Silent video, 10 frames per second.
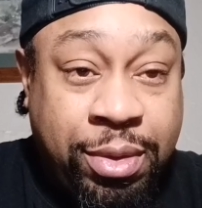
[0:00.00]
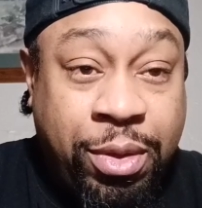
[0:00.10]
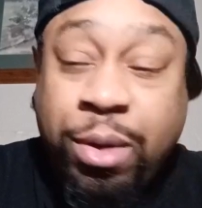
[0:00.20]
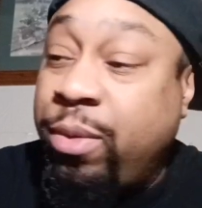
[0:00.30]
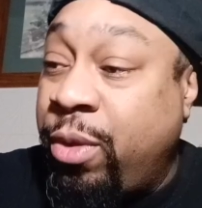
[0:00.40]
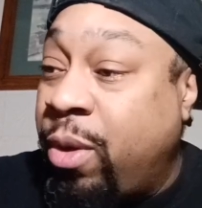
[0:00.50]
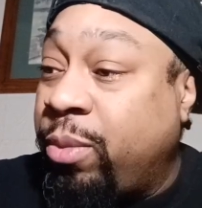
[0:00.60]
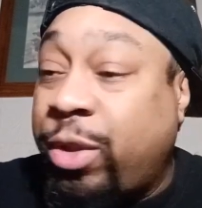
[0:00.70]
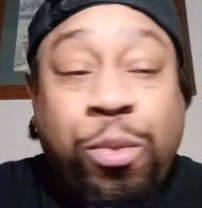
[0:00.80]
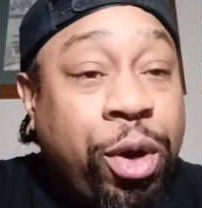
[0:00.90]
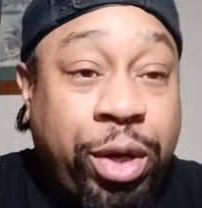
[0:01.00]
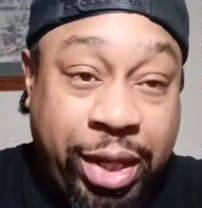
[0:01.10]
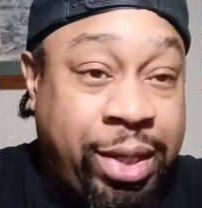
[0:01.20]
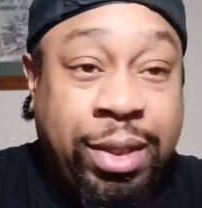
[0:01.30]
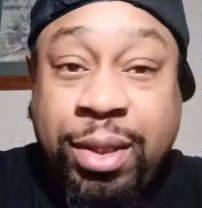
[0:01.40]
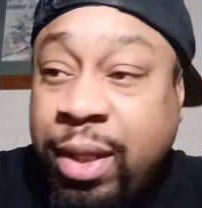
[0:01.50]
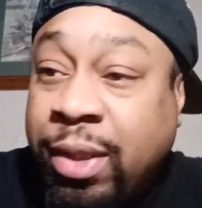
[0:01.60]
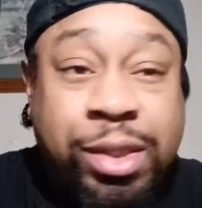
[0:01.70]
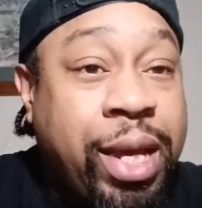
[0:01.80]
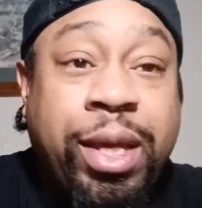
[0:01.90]
You don't twerk
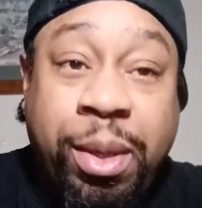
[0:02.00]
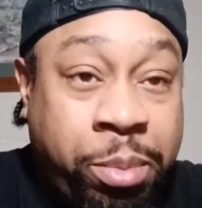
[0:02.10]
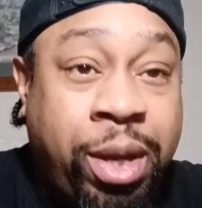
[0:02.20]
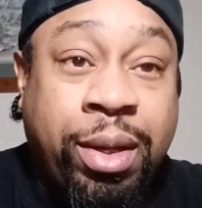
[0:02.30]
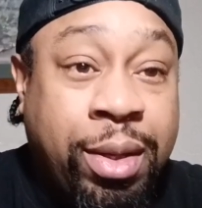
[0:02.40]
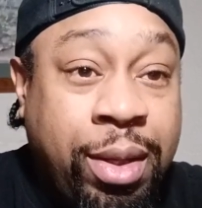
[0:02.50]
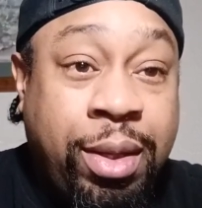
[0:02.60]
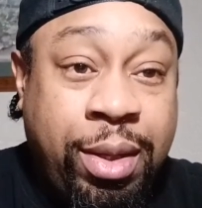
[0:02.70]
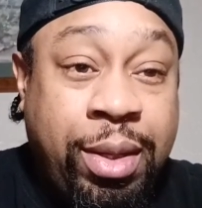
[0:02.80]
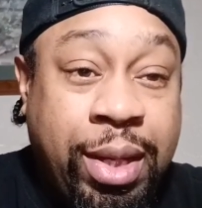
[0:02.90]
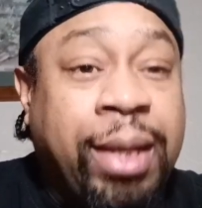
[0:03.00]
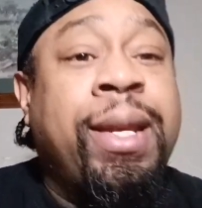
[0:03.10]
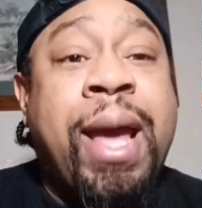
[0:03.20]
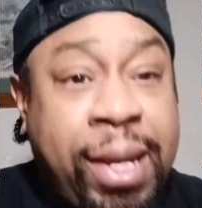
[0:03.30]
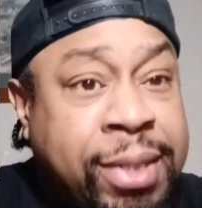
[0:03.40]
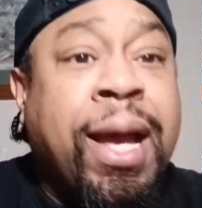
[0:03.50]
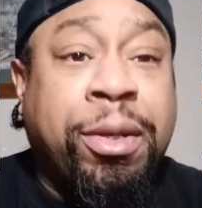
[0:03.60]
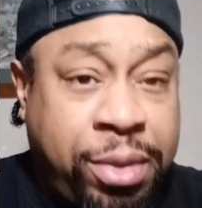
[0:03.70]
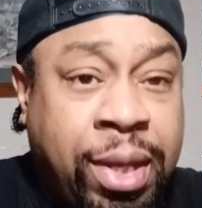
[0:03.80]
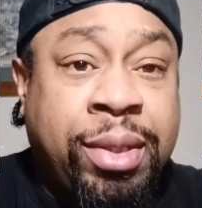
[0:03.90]
and shake your butt in daddy's
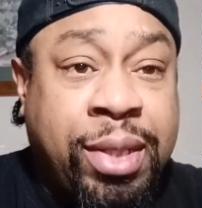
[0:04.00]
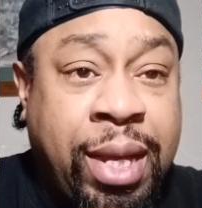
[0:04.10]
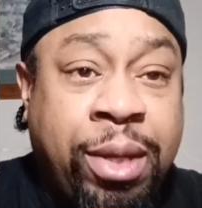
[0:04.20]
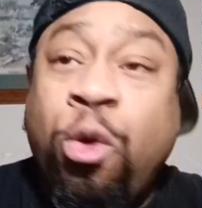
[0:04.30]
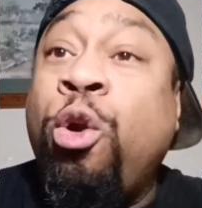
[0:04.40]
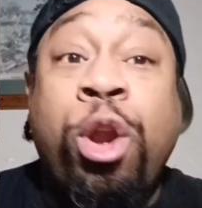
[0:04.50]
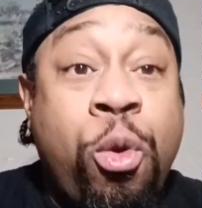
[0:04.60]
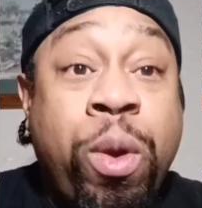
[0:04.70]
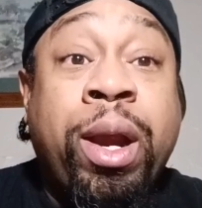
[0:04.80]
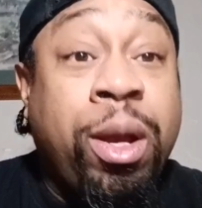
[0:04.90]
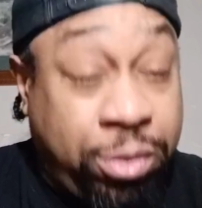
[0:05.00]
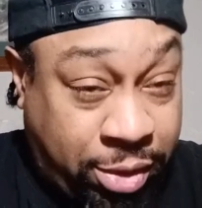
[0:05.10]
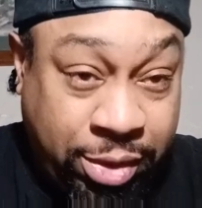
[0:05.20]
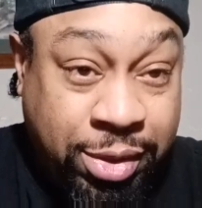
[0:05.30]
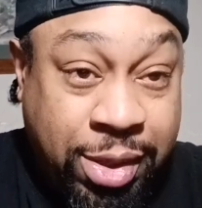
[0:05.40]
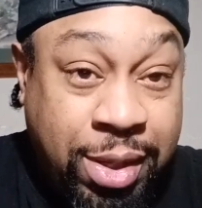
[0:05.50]
house, you understand, or nowhere else.